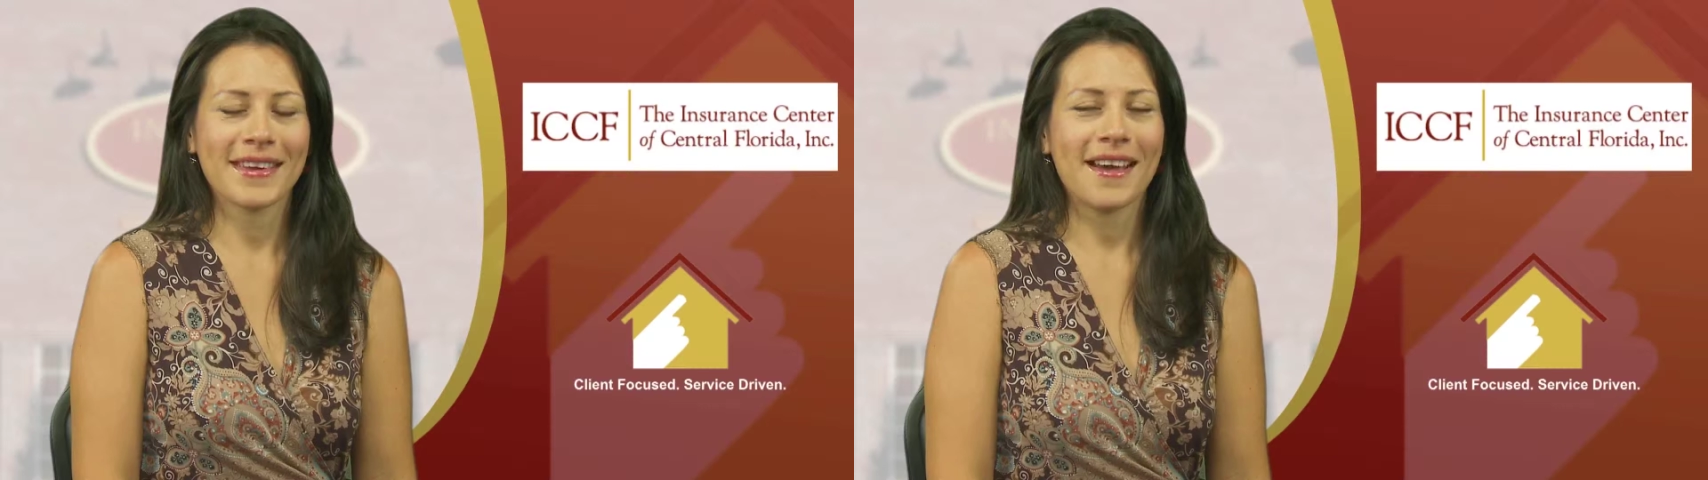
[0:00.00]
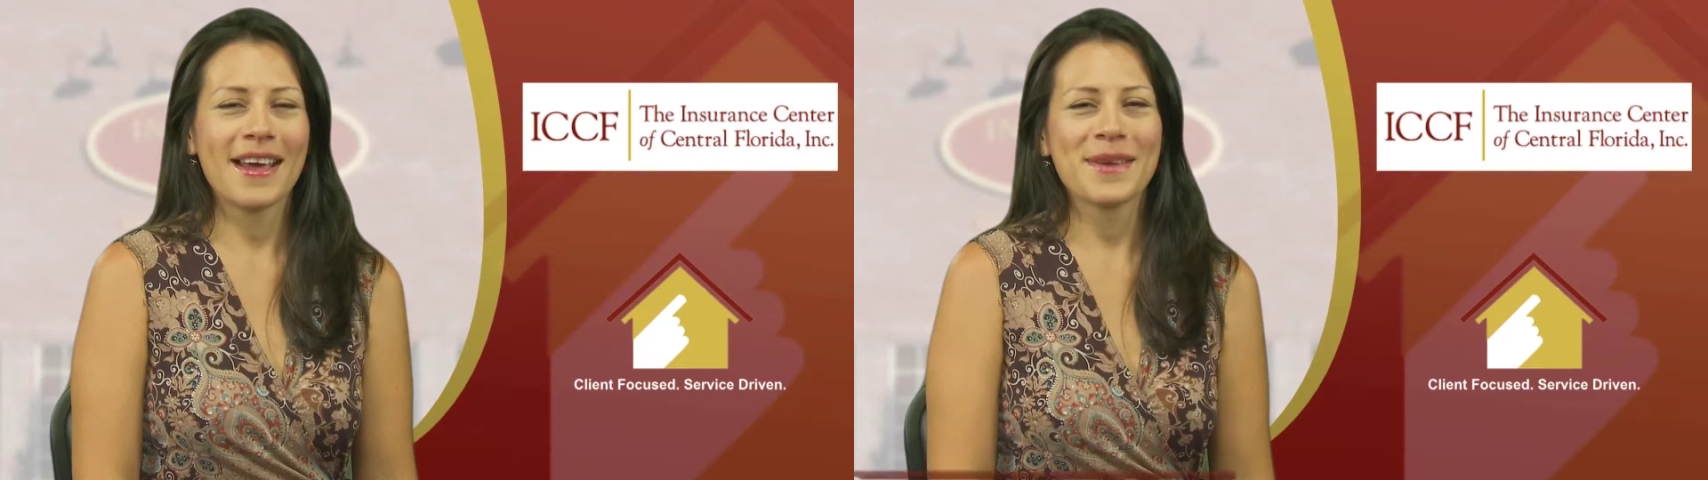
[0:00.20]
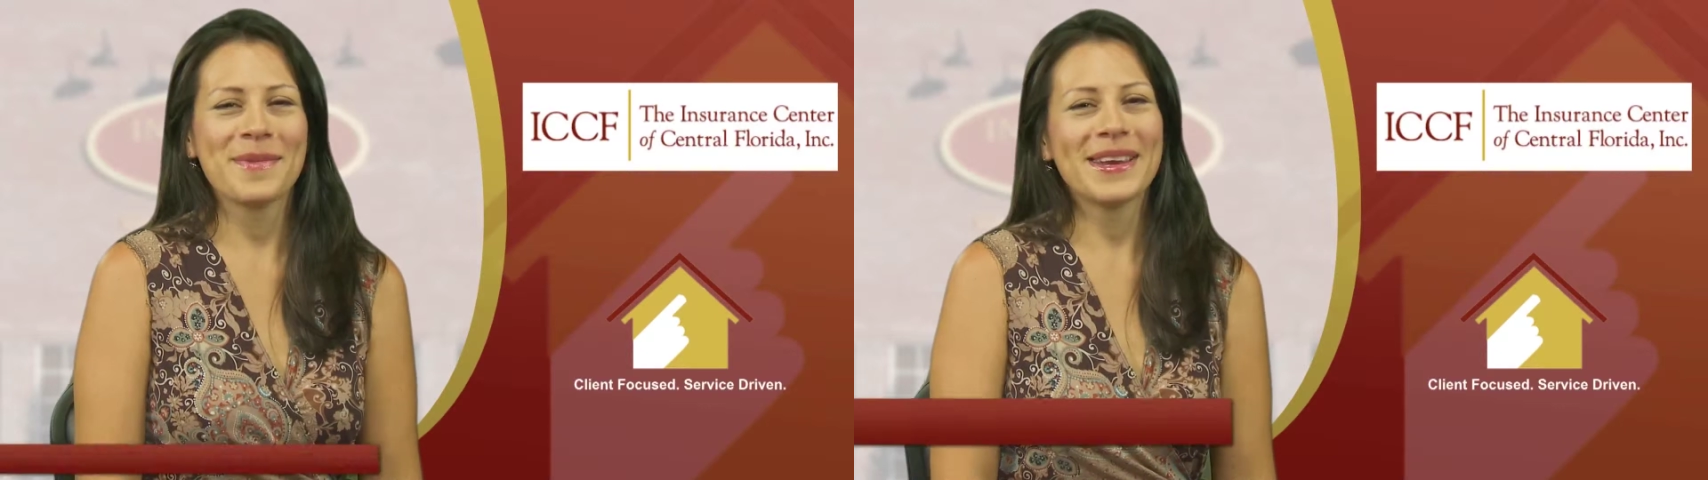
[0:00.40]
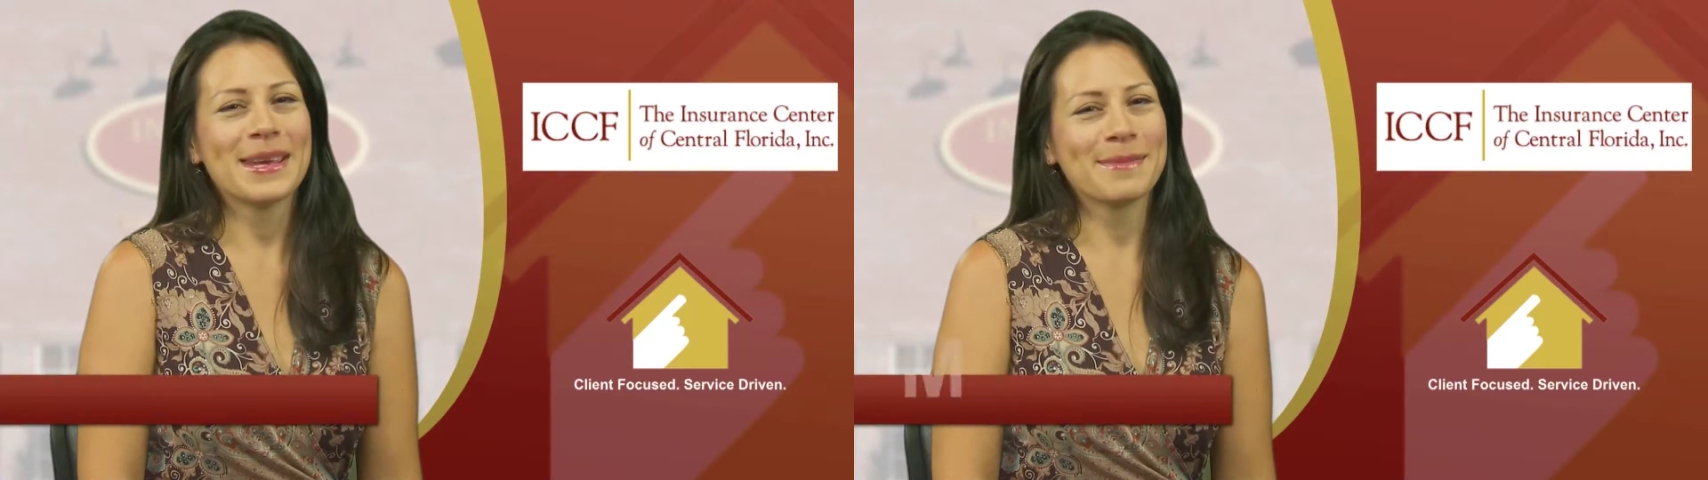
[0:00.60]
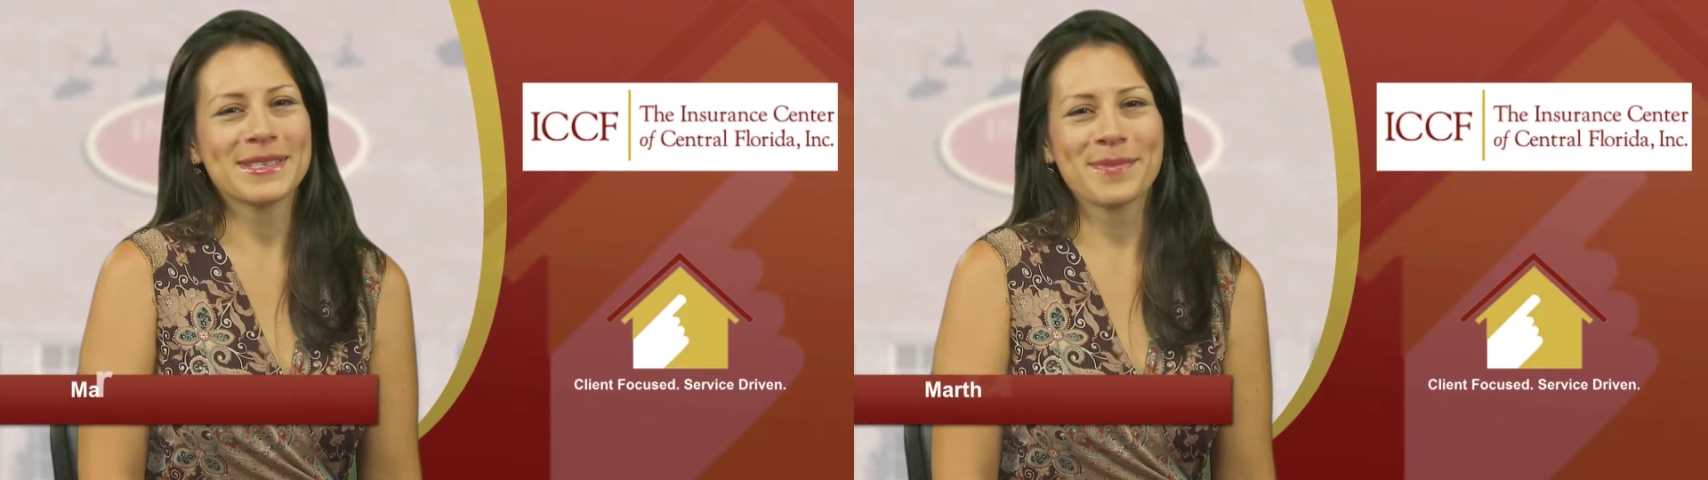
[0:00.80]
Hi, my
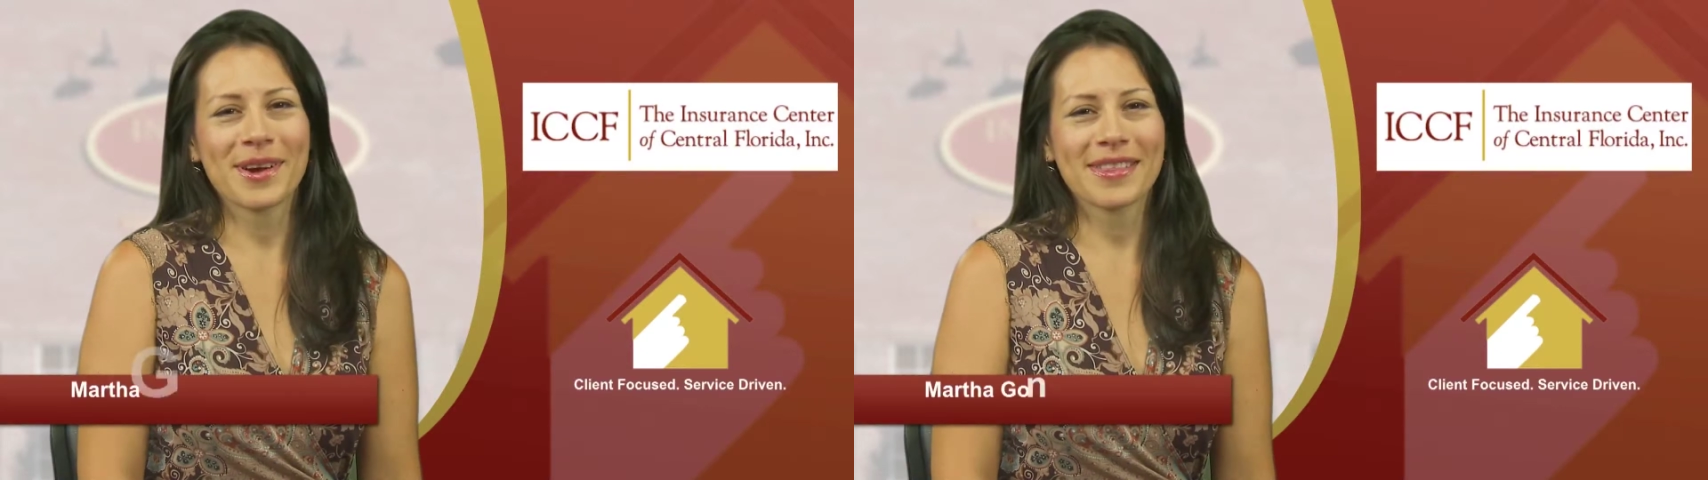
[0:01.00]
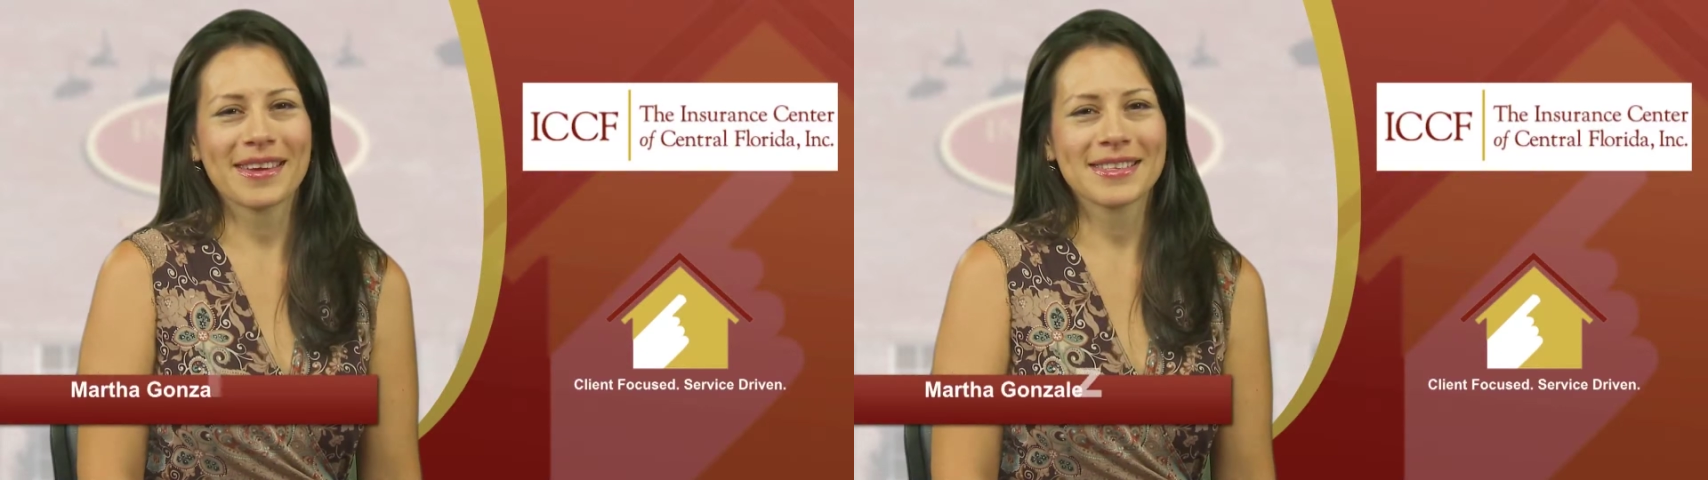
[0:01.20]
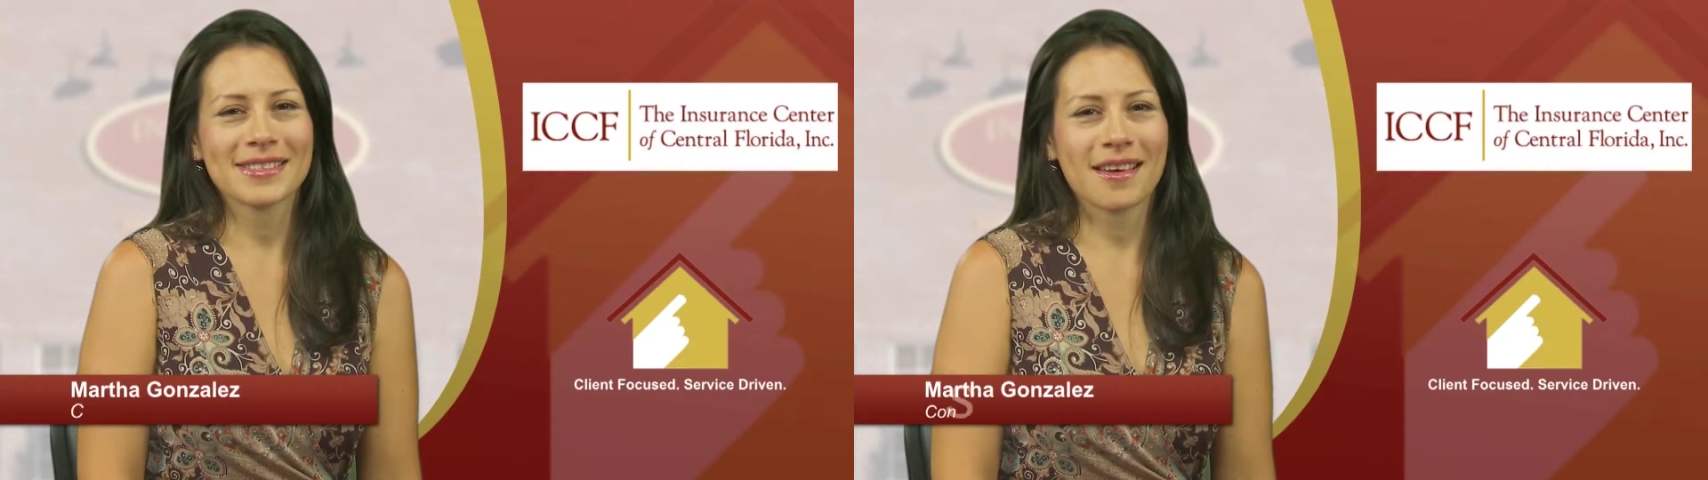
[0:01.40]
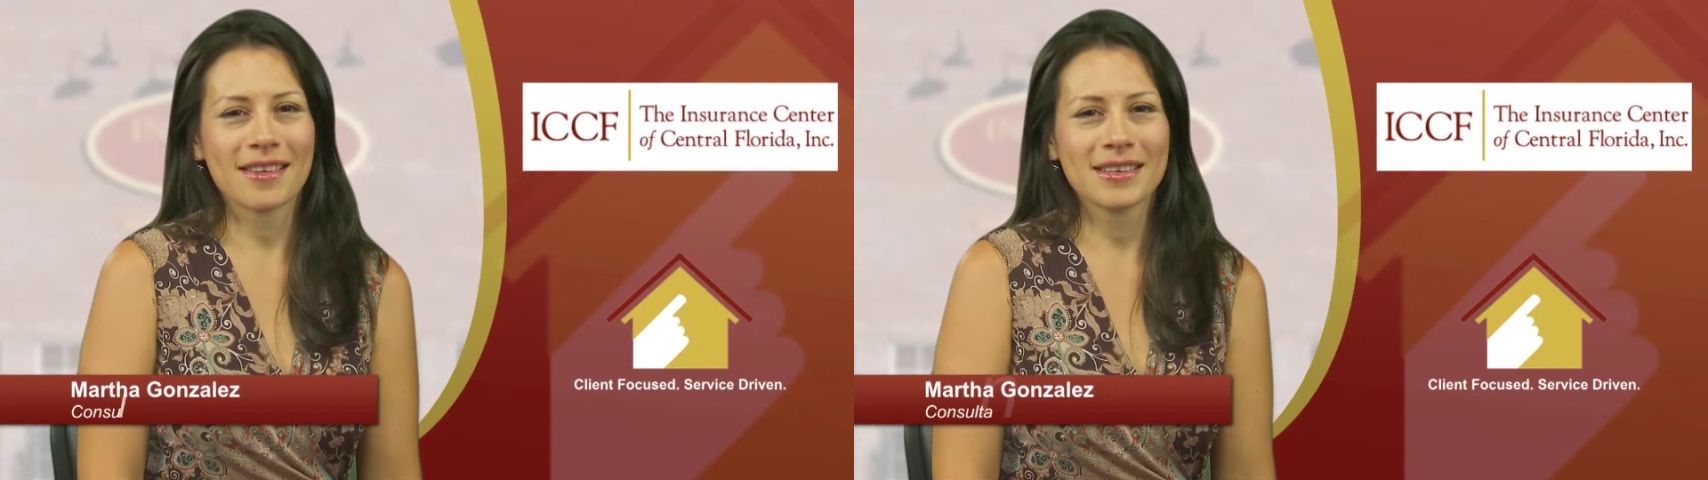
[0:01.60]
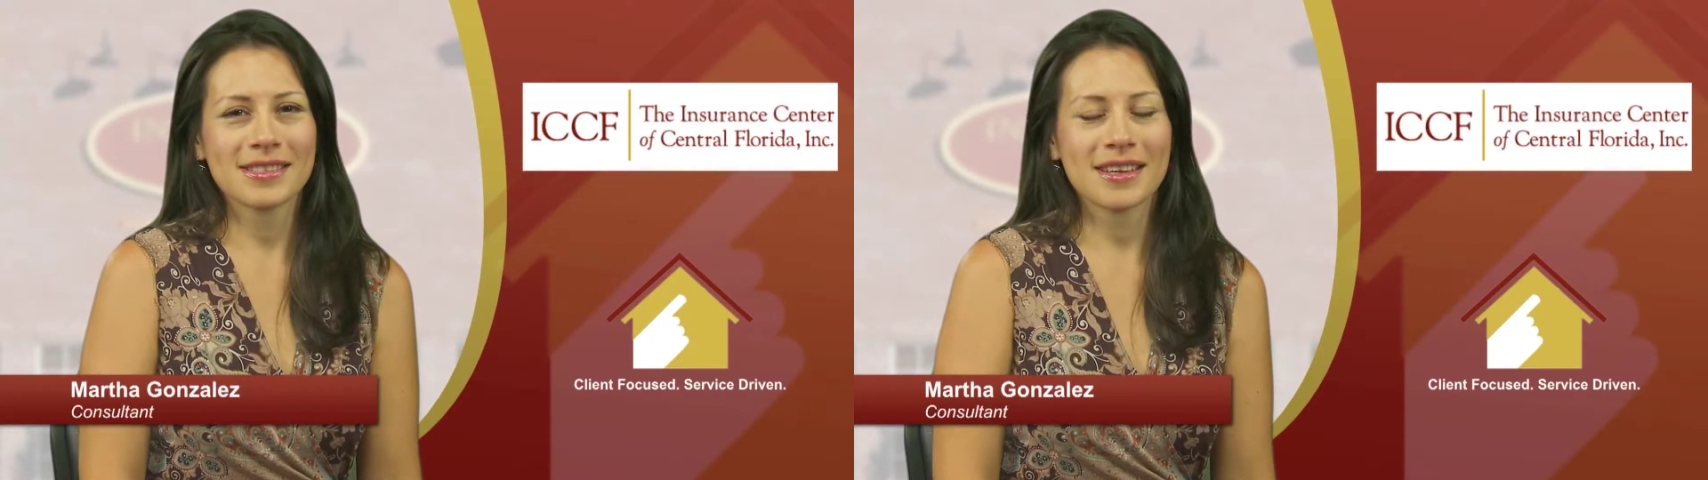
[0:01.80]
name is Martha
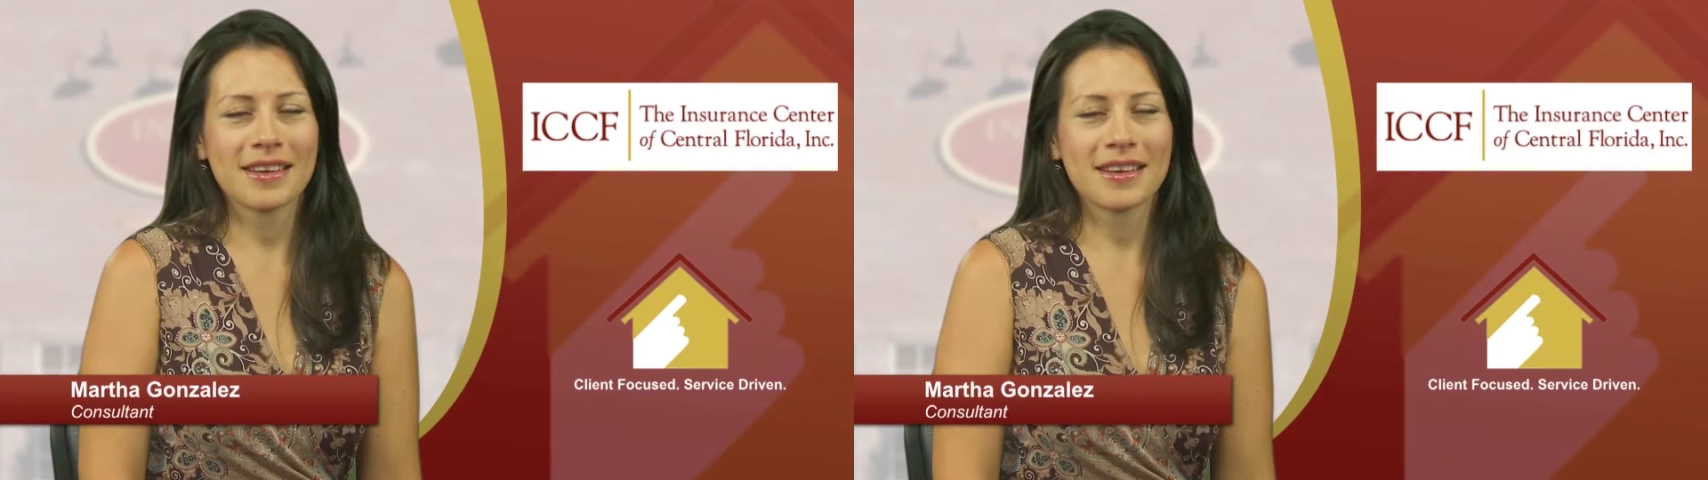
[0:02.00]
Gonzalez,